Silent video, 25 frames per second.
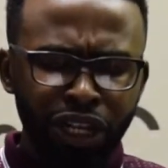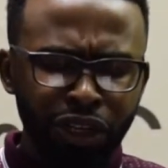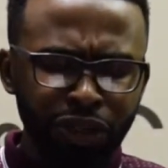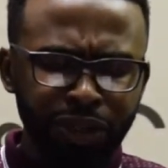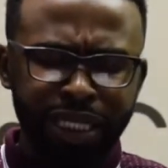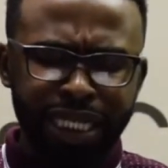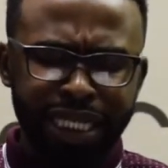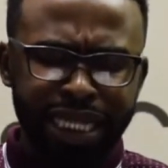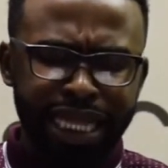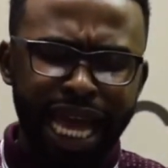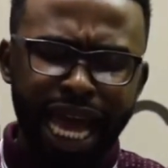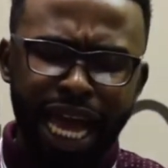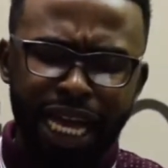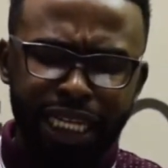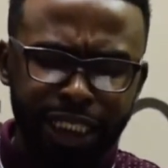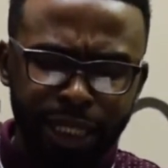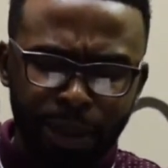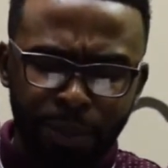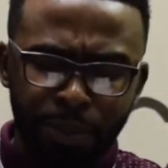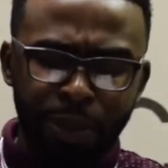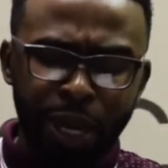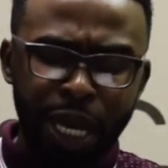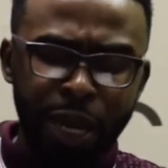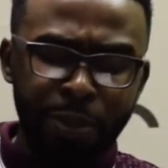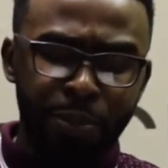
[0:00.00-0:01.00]
You see, there are
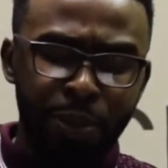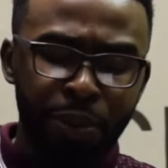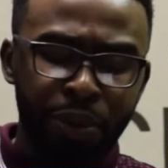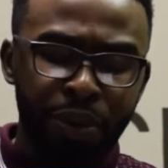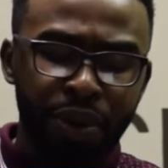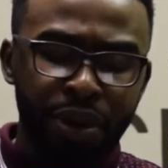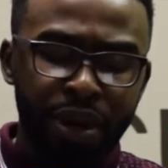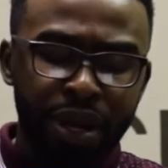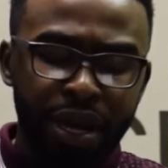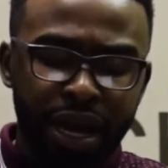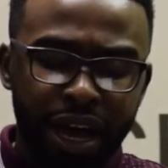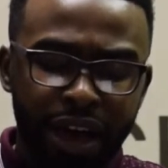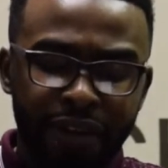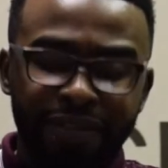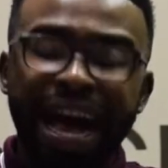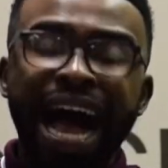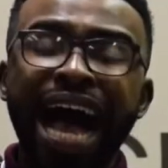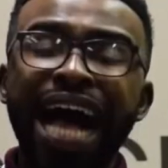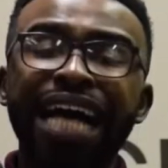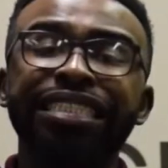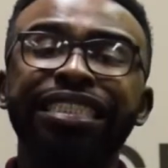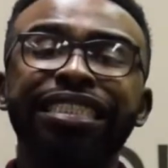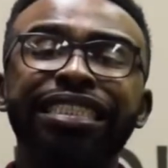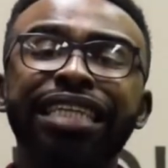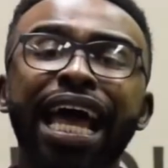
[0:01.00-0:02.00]
some people of
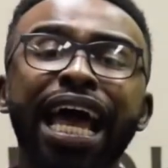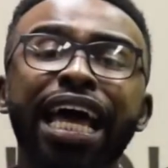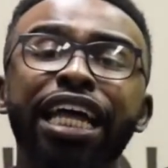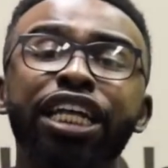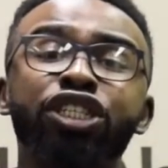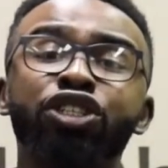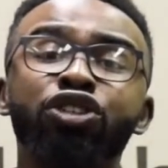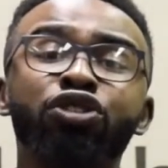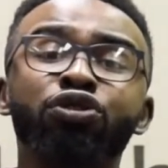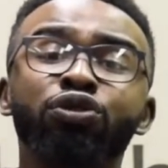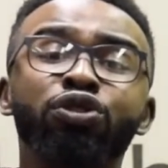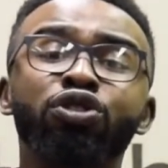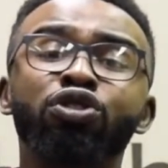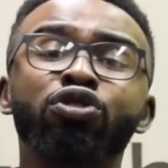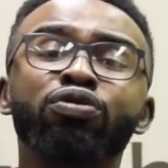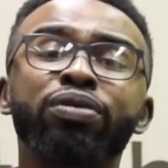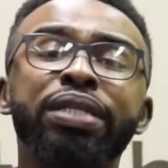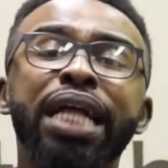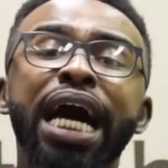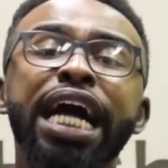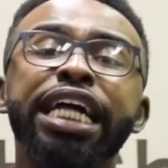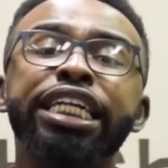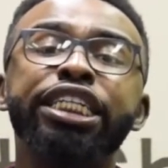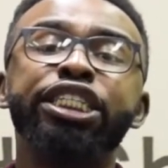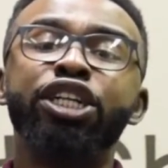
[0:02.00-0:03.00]
high status who
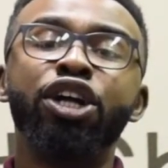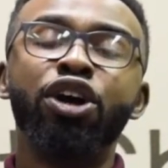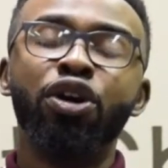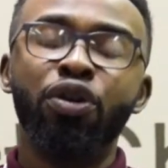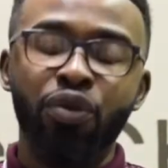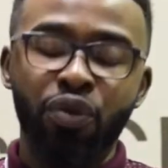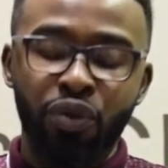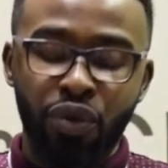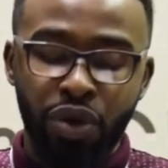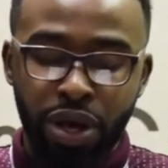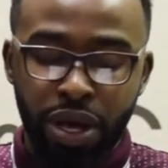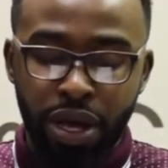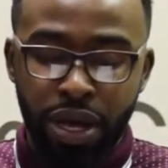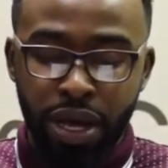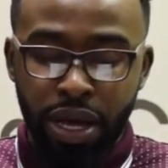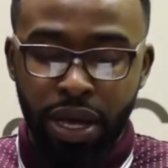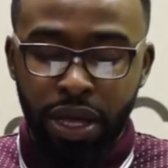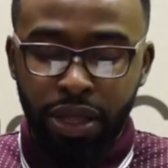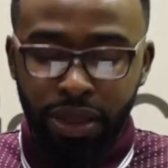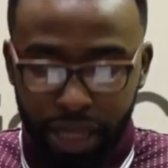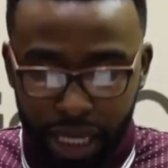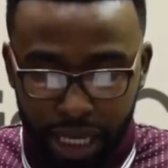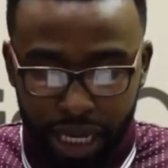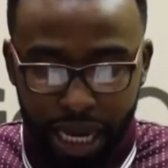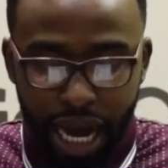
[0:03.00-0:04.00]
do not know
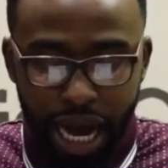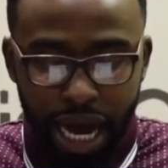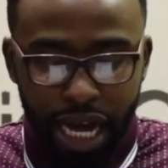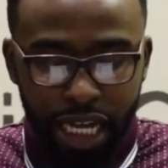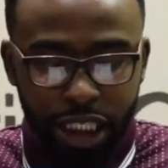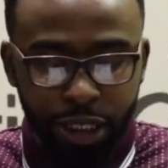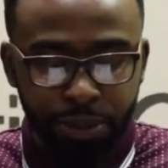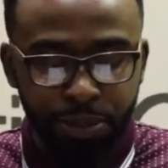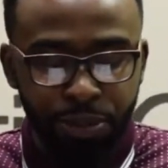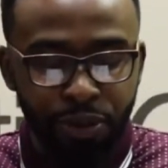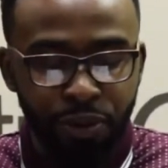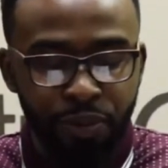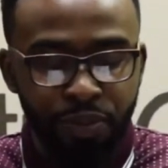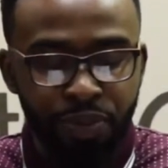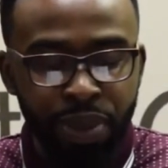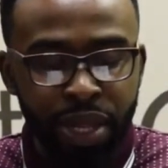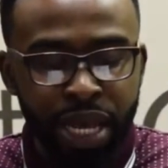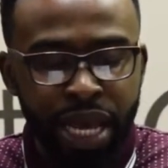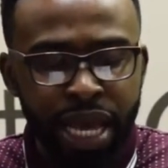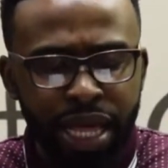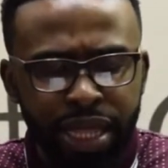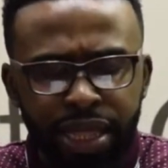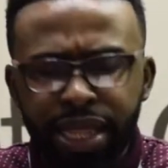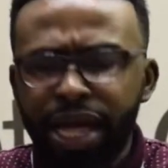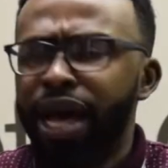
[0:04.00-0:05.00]
the gospel.
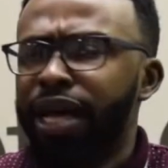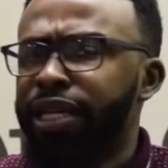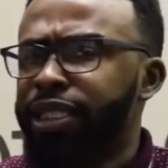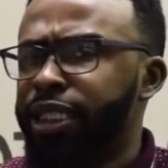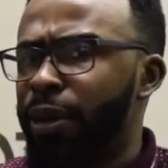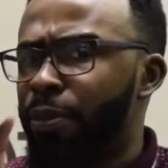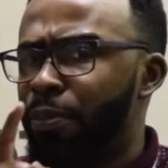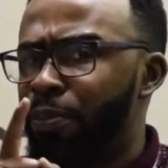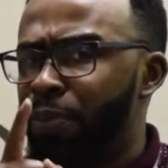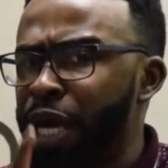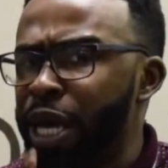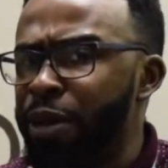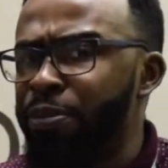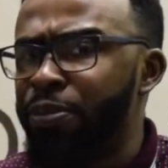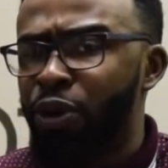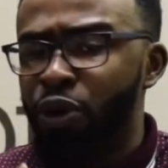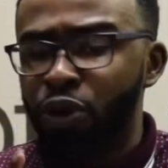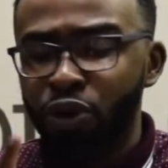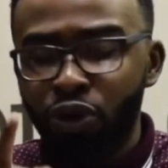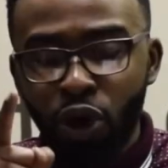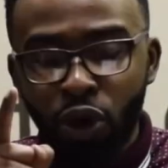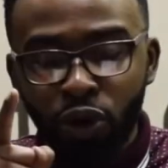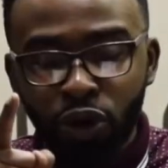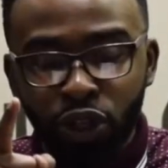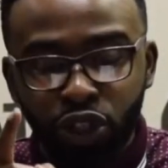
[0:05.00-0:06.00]
There are some
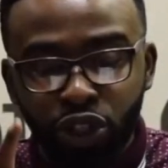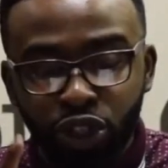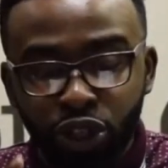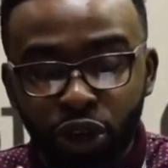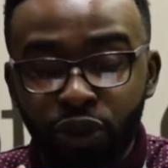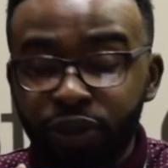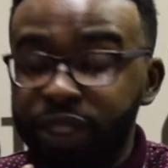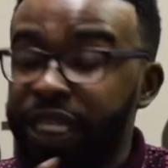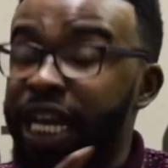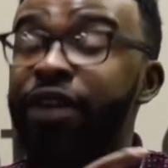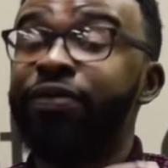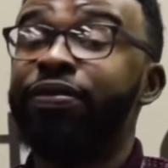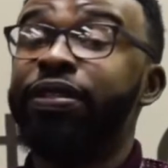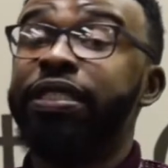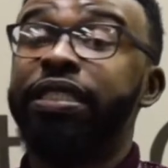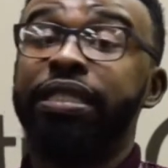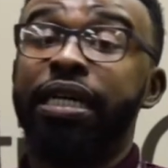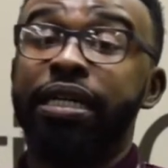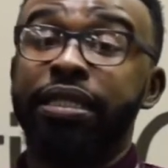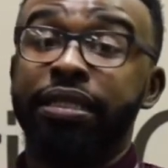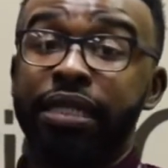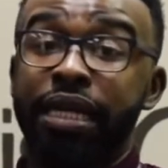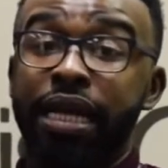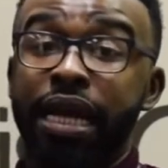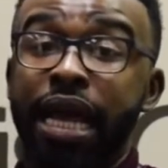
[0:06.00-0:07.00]
people who go to church every
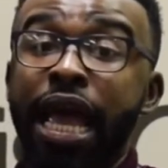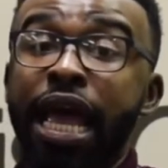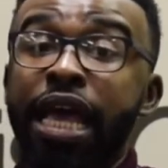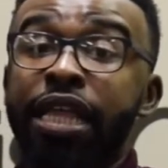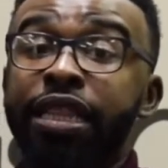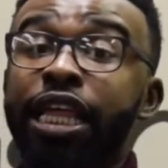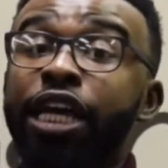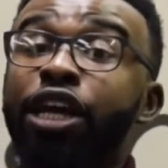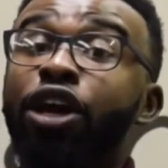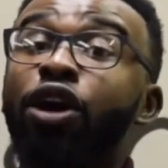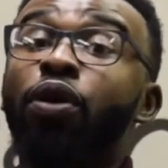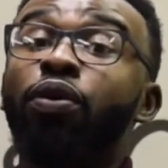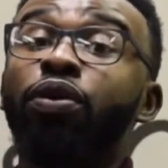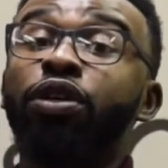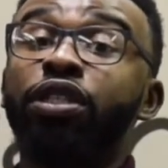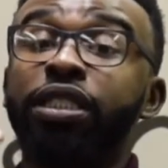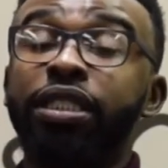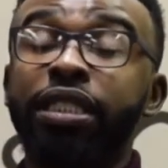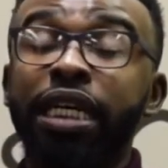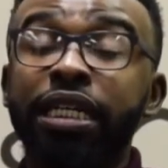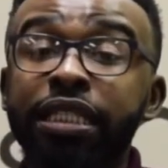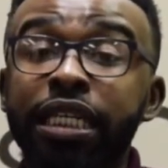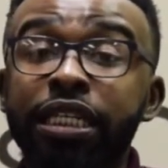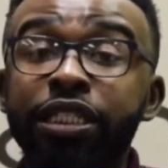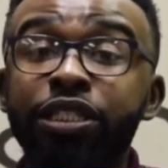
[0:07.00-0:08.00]
Sunday. They go
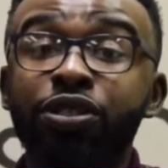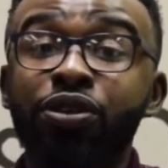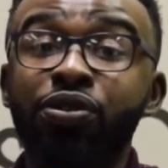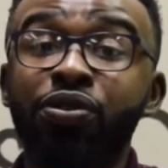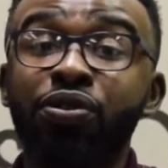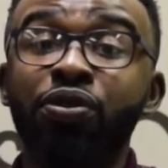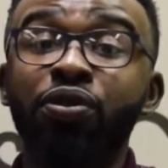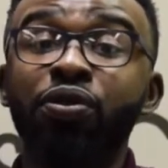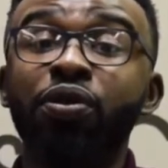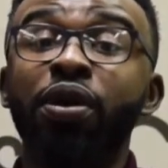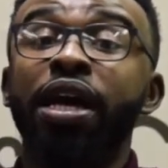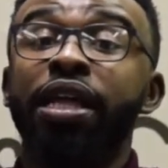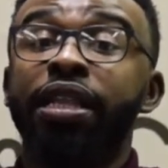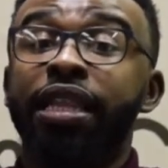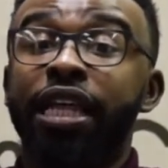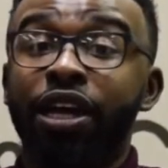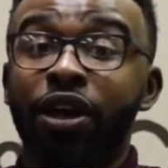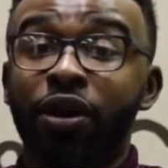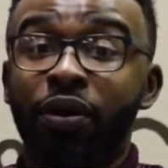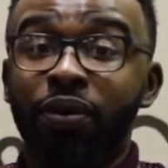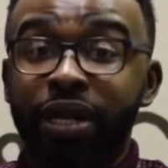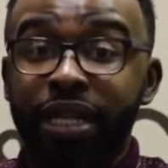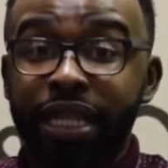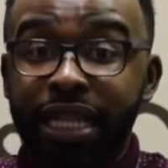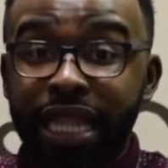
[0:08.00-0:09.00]
to Sunday school,
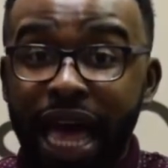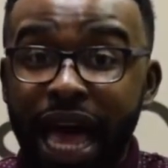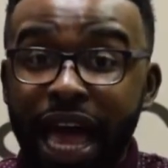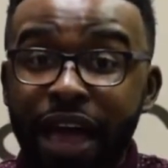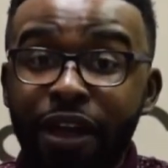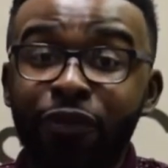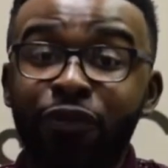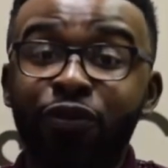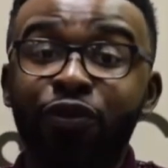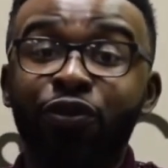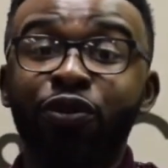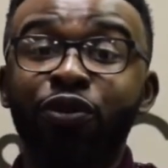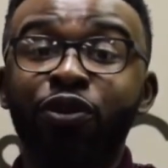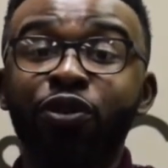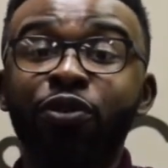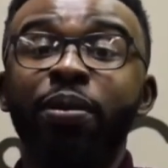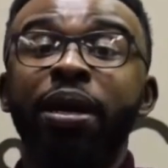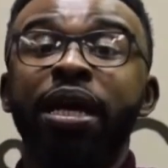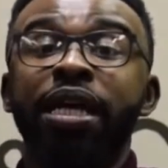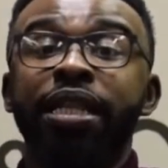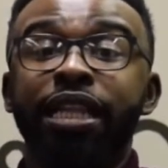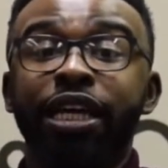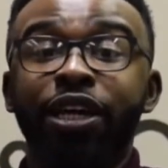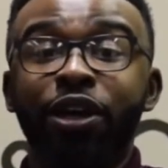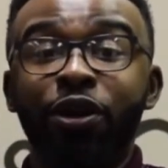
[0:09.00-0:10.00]
they go to life
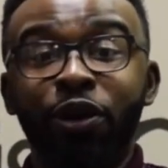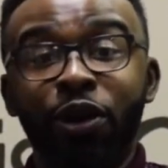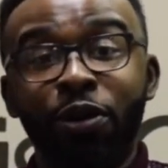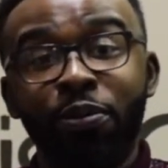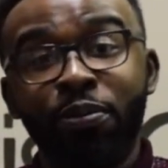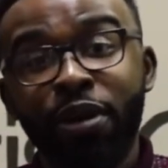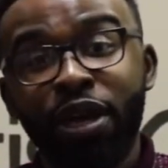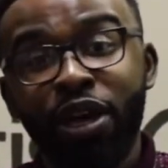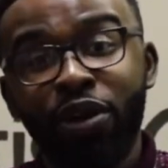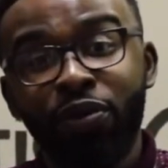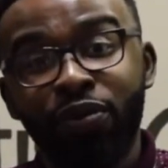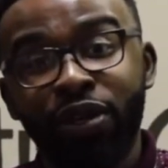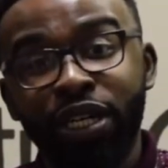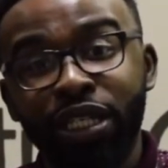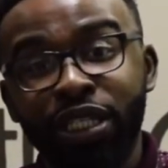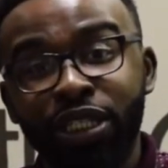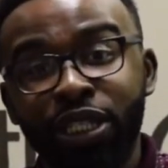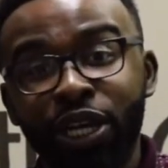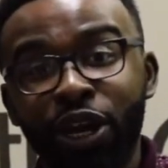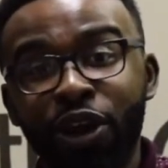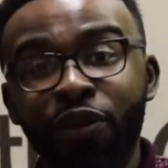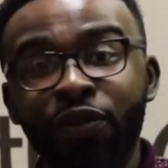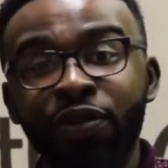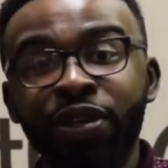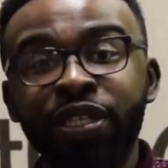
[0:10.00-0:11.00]
group, they go to midweek
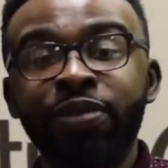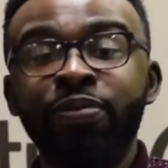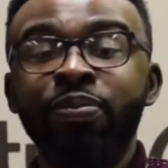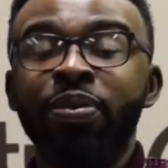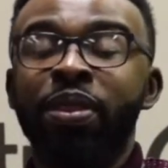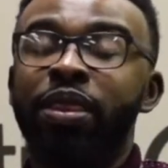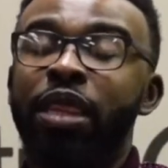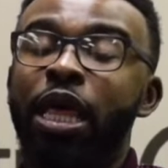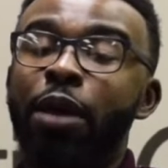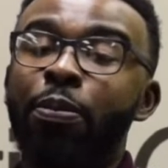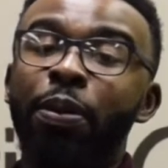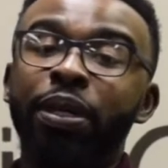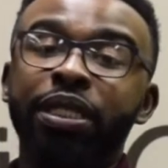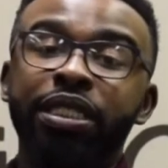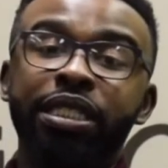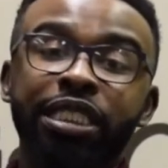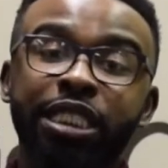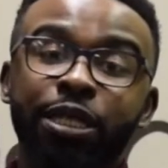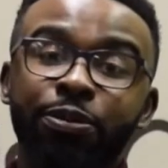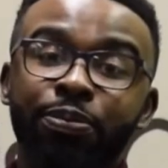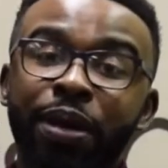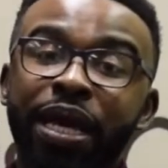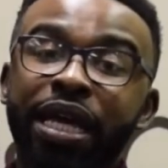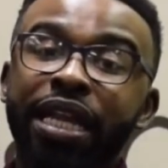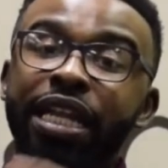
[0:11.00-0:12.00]
service, they
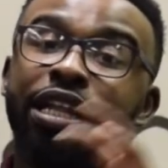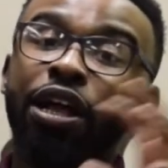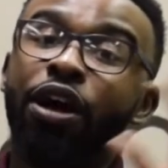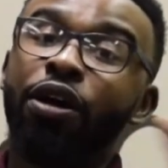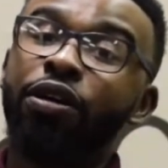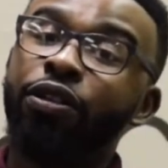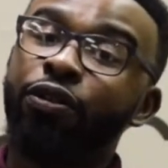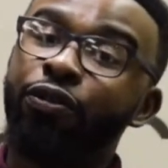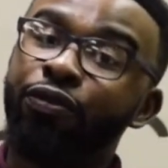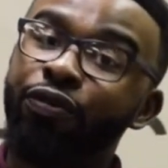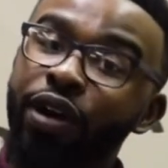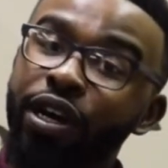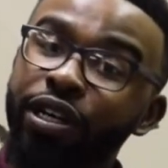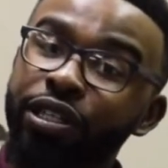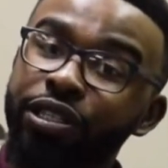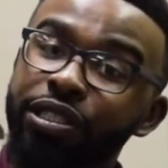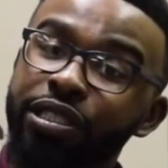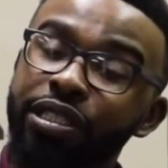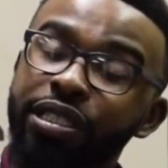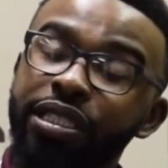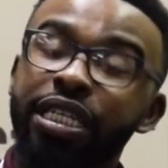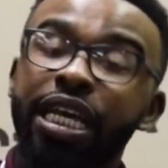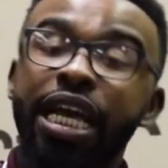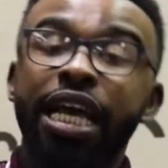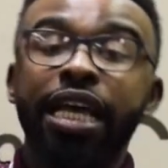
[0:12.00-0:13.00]
participate in all the
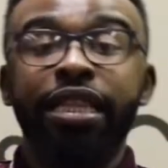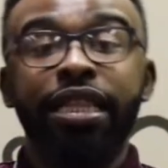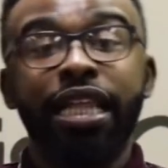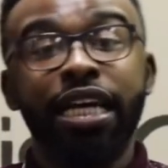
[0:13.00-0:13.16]
functions,